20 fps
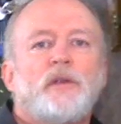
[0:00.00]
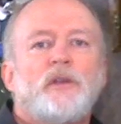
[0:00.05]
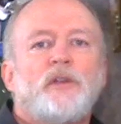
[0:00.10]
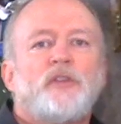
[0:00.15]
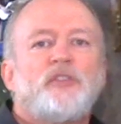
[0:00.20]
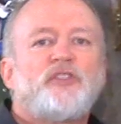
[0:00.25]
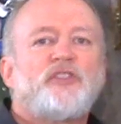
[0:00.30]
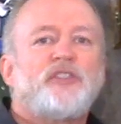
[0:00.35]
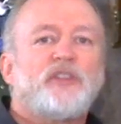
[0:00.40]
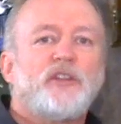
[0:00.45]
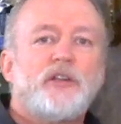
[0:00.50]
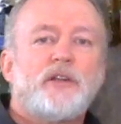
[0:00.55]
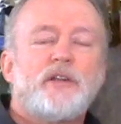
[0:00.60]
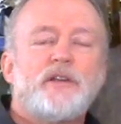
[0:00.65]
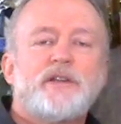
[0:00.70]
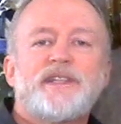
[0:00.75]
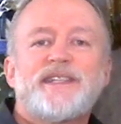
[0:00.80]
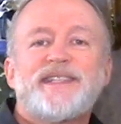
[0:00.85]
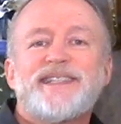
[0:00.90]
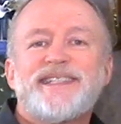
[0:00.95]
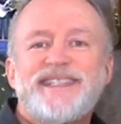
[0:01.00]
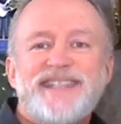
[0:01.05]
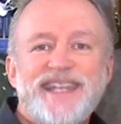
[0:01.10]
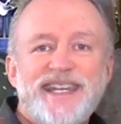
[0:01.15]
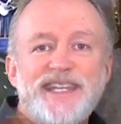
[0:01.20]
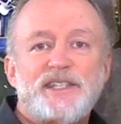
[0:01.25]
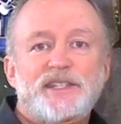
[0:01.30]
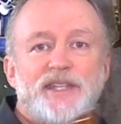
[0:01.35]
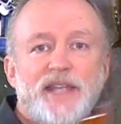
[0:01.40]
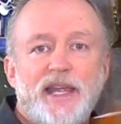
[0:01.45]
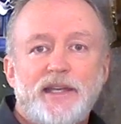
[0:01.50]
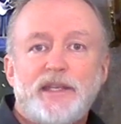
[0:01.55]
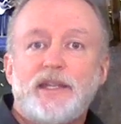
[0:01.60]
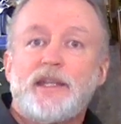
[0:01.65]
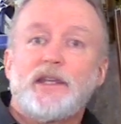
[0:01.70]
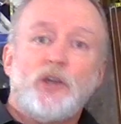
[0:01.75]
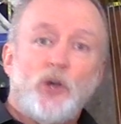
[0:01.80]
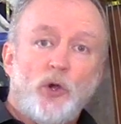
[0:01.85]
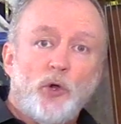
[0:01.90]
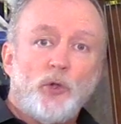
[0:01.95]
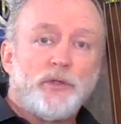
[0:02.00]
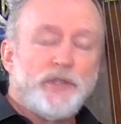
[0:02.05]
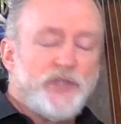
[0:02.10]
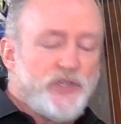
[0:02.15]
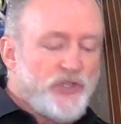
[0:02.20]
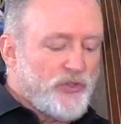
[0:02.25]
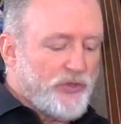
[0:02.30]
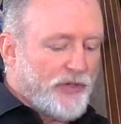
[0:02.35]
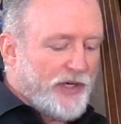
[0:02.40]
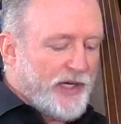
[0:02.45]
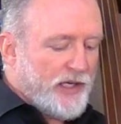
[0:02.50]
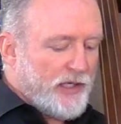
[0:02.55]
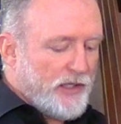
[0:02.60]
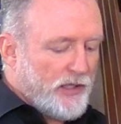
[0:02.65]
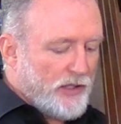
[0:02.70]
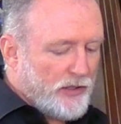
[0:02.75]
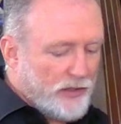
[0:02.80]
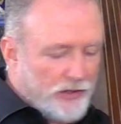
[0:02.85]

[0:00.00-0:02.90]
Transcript: slurred descending old string,